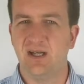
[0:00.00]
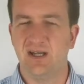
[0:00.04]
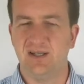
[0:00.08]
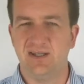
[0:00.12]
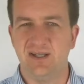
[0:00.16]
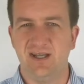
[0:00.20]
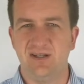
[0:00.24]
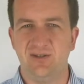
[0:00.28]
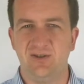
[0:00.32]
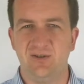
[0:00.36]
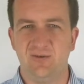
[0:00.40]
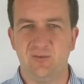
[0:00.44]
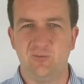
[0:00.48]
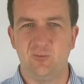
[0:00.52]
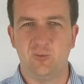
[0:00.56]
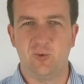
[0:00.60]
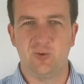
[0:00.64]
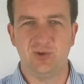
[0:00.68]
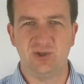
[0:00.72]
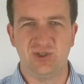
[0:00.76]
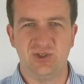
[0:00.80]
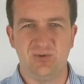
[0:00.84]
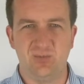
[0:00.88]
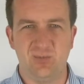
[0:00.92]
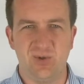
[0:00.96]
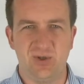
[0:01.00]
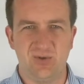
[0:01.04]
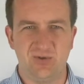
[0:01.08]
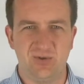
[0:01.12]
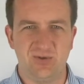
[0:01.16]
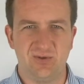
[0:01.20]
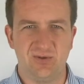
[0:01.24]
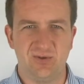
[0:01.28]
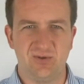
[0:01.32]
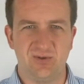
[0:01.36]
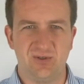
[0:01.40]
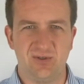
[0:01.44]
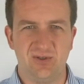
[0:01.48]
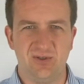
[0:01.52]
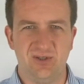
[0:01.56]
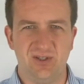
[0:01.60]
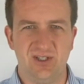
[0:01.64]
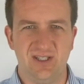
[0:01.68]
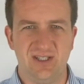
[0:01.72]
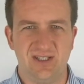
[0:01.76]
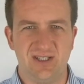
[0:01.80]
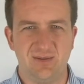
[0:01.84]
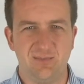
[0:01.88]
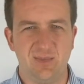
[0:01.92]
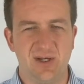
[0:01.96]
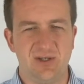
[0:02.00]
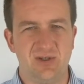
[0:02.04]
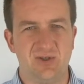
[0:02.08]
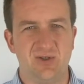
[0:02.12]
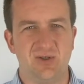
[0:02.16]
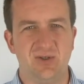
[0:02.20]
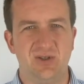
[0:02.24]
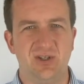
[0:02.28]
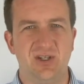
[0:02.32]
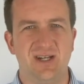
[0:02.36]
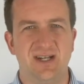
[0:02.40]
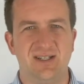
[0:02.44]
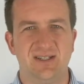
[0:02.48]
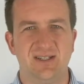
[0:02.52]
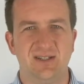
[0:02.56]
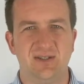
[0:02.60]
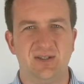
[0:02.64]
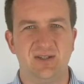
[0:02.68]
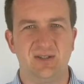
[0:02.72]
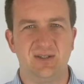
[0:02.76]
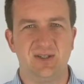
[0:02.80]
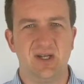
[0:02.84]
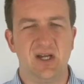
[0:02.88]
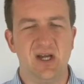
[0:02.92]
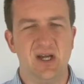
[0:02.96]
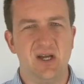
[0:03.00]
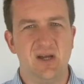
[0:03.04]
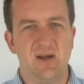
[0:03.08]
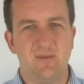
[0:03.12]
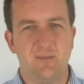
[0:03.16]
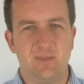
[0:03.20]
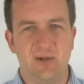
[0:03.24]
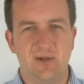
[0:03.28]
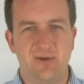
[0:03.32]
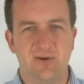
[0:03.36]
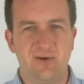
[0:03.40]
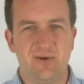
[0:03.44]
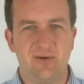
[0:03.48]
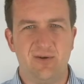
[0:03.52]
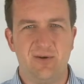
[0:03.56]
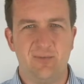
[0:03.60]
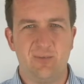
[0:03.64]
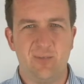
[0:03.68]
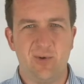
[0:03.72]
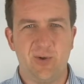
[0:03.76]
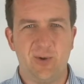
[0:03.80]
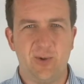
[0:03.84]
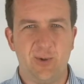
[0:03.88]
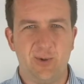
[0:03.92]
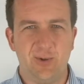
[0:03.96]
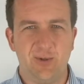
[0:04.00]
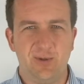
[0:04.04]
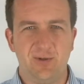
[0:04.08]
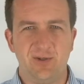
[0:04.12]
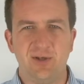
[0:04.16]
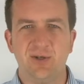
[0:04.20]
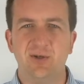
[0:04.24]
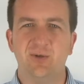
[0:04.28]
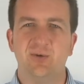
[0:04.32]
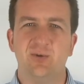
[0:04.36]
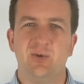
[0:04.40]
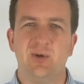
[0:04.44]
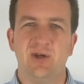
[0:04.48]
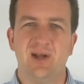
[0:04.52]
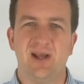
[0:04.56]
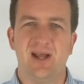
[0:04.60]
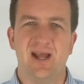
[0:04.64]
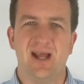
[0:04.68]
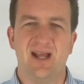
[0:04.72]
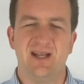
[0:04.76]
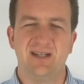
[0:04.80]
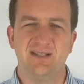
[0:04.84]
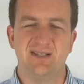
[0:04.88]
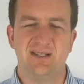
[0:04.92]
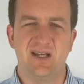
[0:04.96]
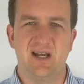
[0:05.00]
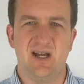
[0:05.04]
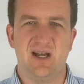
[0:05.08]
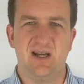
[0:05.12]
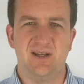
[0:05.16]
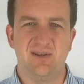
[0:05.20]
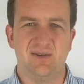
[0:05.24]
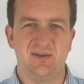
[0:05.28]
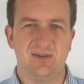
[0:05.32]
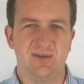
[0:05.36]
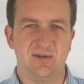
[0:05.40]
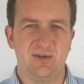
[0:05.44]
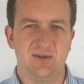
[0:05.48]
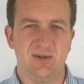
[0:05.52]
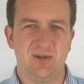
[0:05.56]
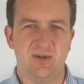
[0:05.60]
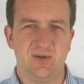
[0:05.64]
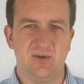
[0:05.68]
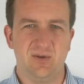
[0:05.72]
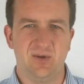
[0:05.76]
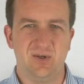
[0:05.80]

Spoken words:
And then once you build, you need to make sure you get a good builder on board who either